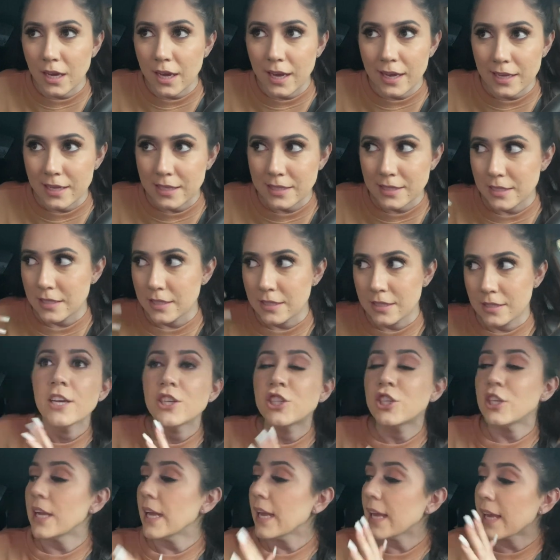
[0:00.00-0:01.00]
I exist.
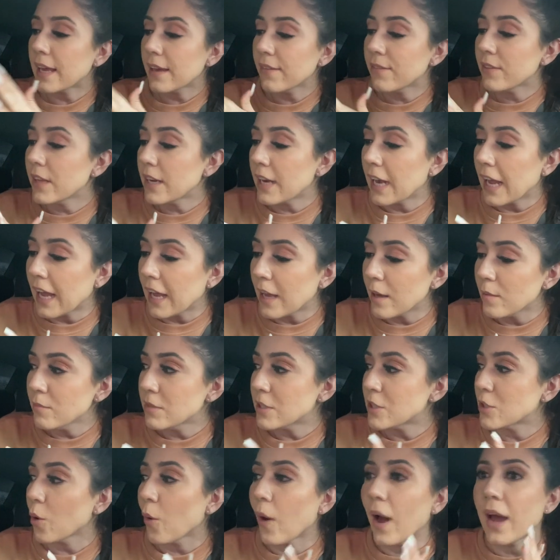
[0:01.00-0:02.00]
She didn't give the name,
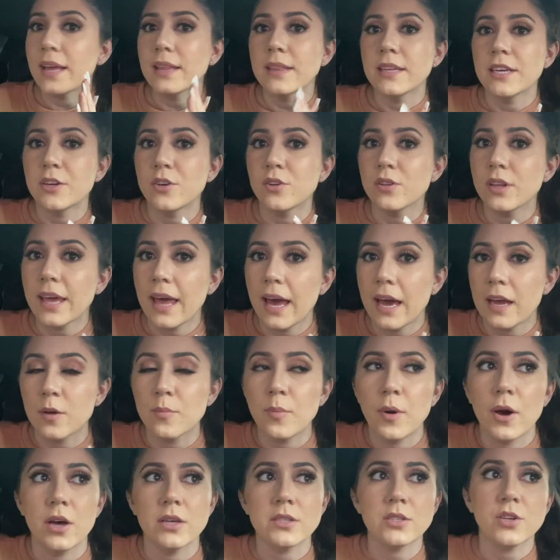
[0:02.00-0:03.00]
so I literally had to
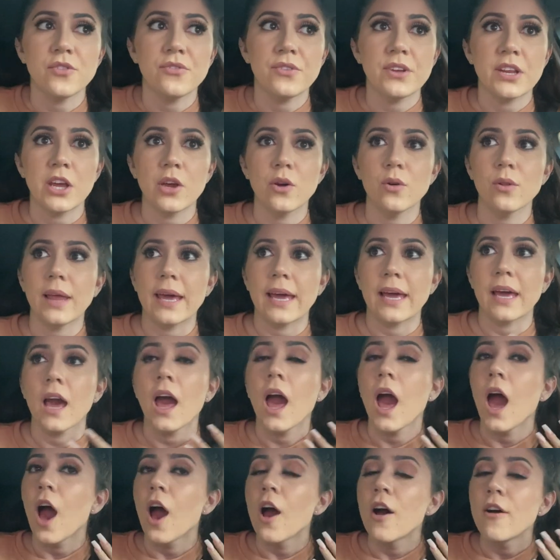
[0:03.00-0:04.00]
pause her video like
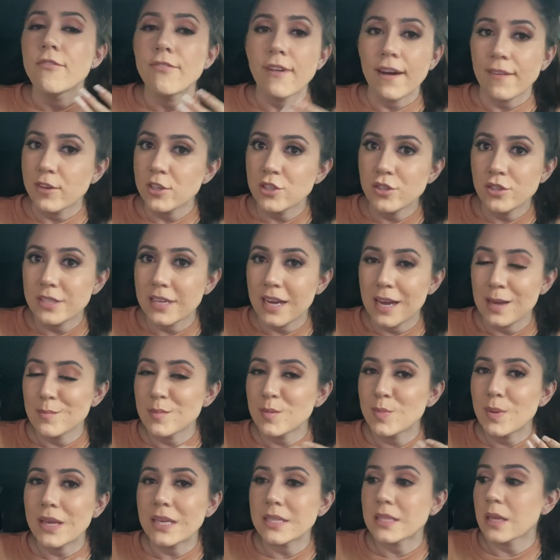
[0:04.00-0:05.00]
500 times
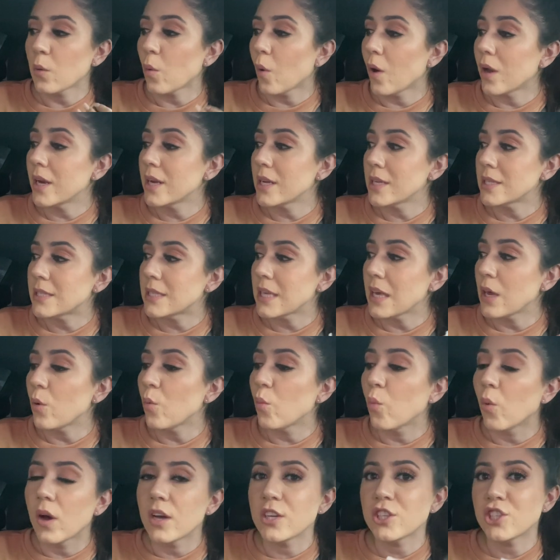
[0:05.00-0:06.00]
because I wanted to see
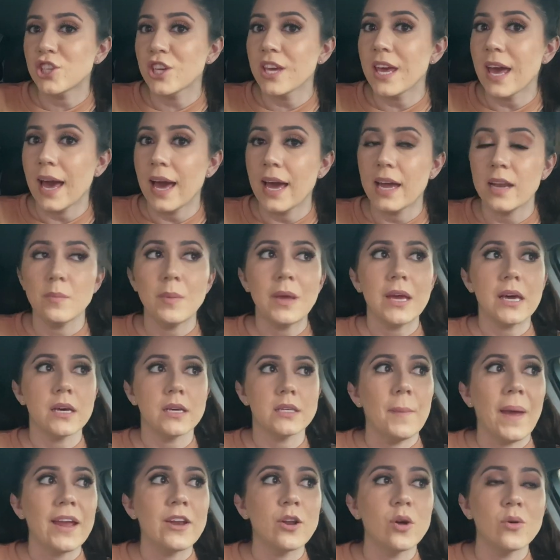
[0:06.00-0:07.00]
what she had
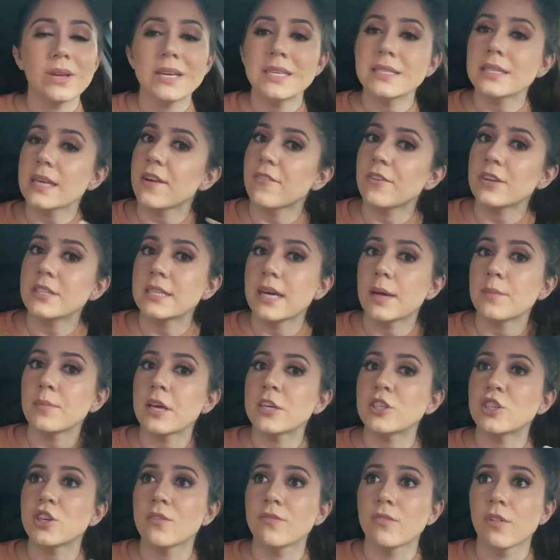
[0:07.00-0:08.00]
because I noticed every time
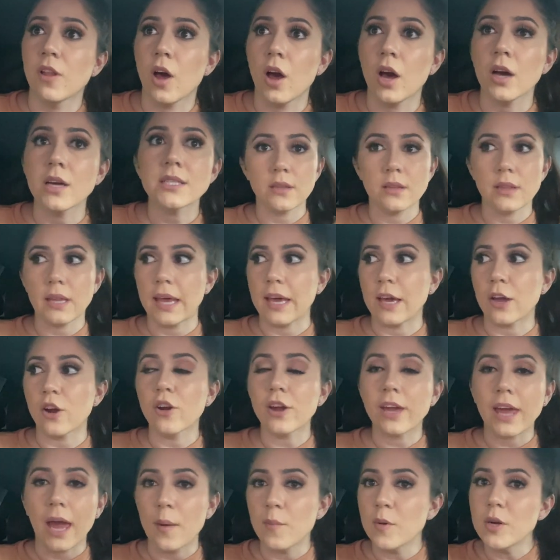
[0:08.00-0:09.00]
that she vlogs, like
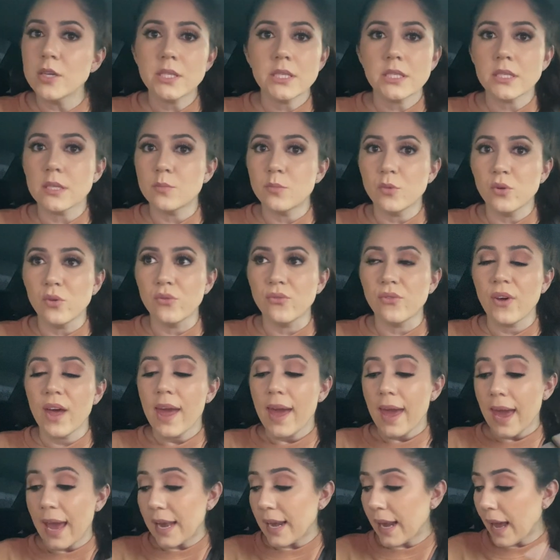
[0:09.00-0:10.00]
her camera doesn't move.
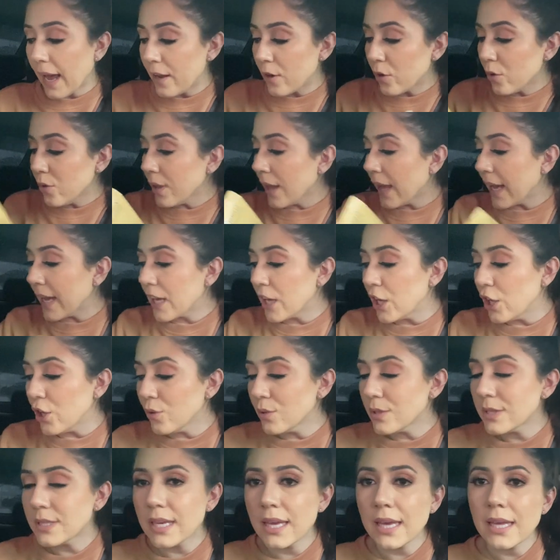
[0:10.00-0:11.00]
And I don't like
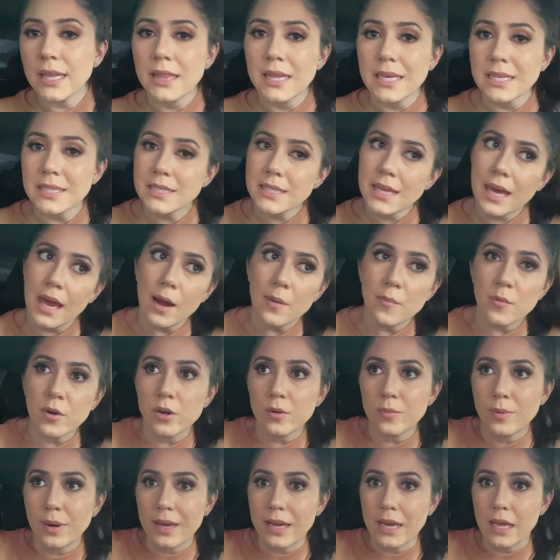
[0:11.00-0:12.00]
using this
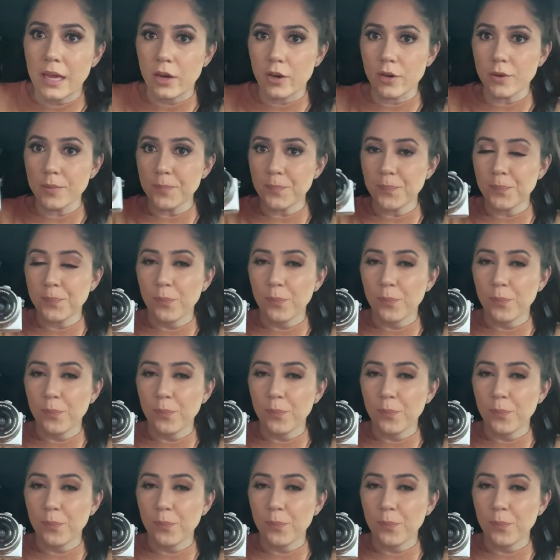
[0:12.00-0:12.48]
camera right here.